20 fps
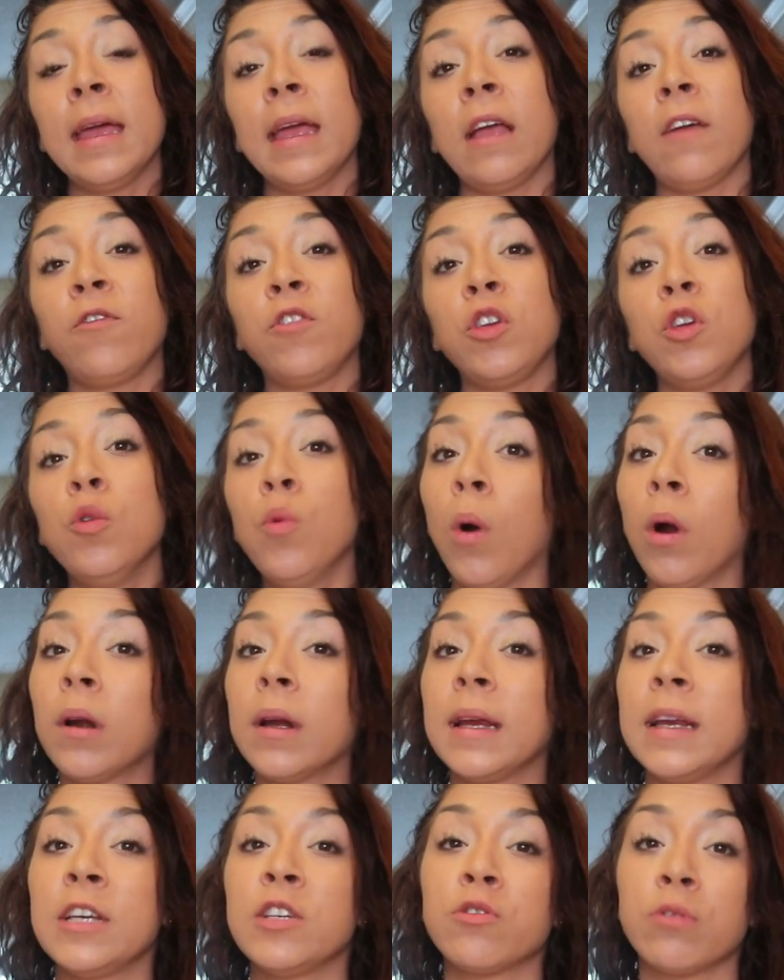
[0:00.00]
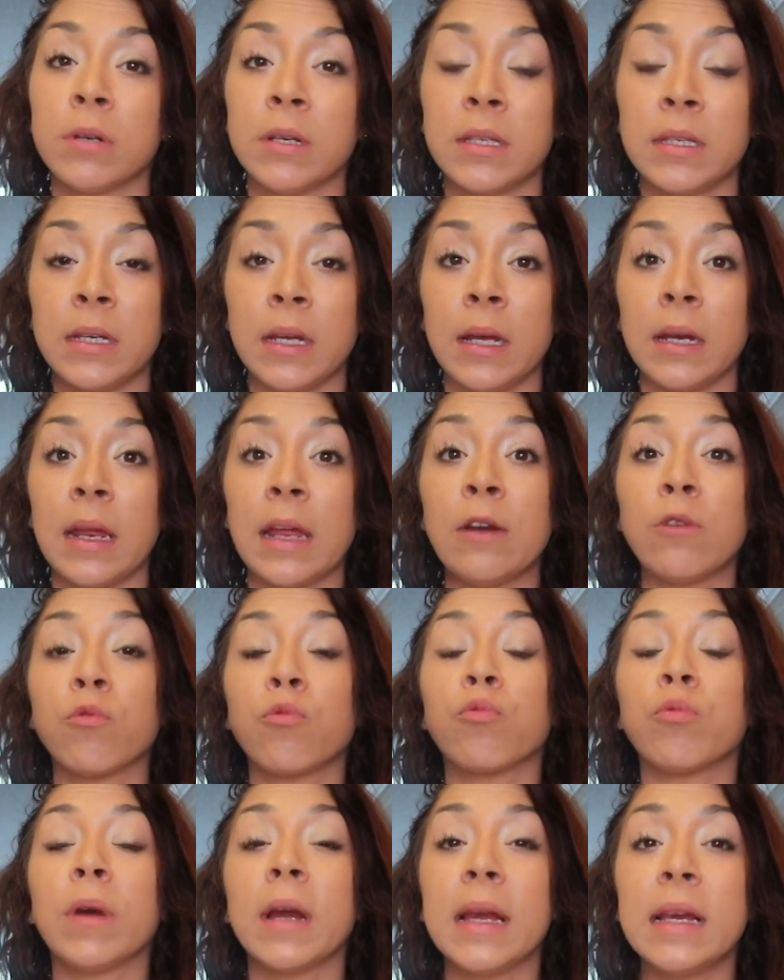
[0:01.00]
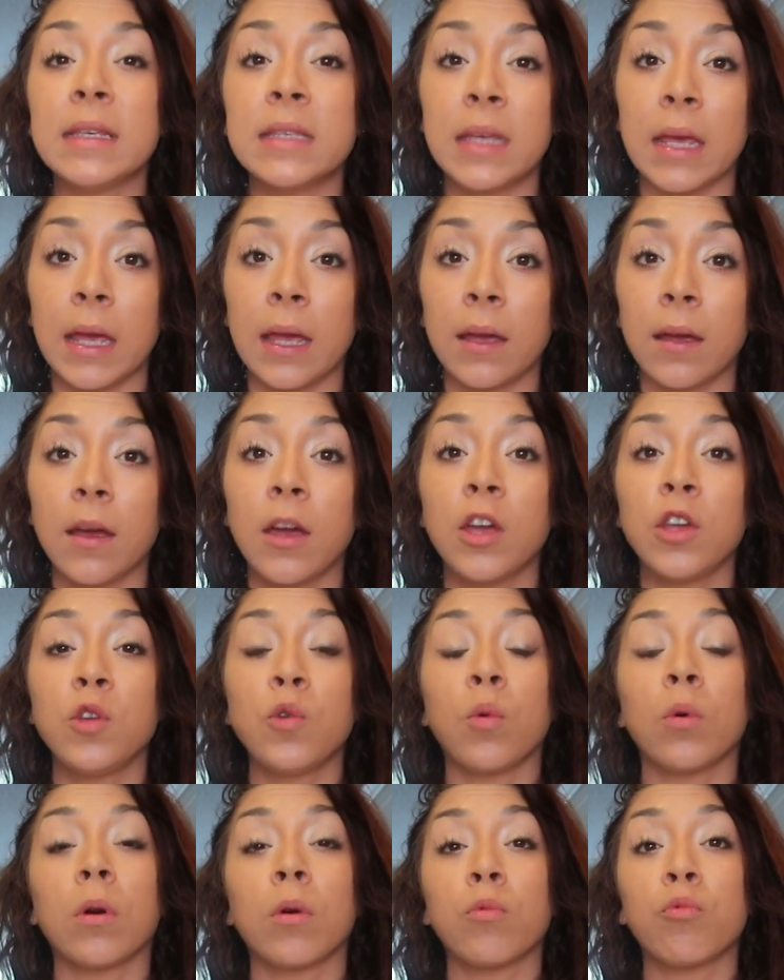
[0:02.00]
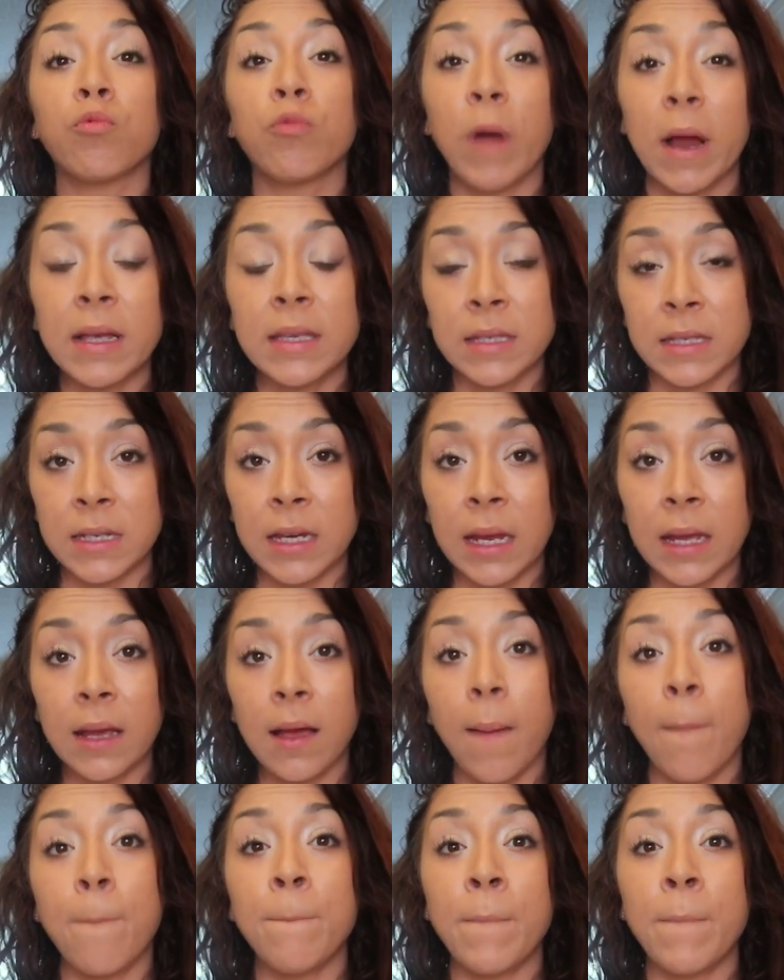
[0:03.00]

If you are interested in raising your resting